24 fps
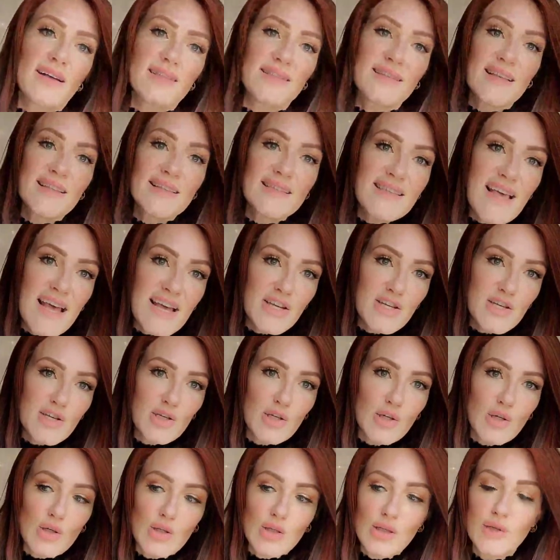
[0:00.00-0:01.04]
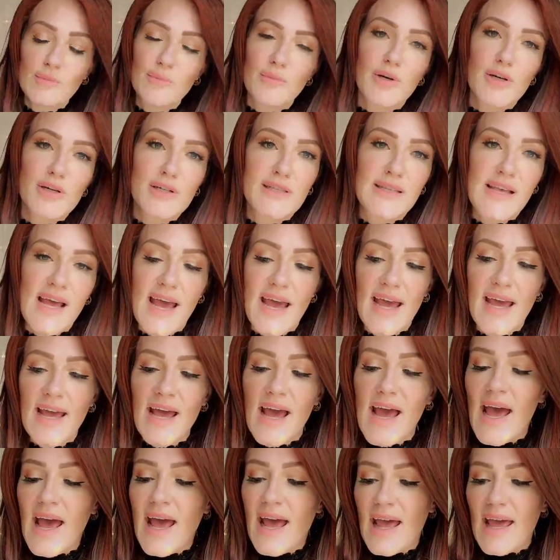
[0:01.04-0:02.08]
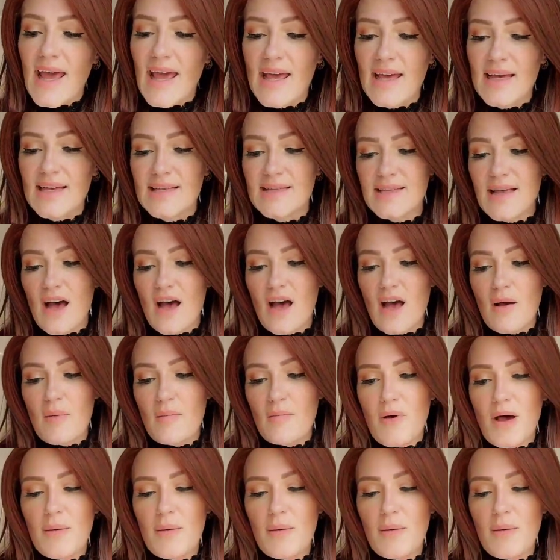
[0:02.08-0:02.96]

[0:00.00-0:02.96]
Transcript: sensational per se is um,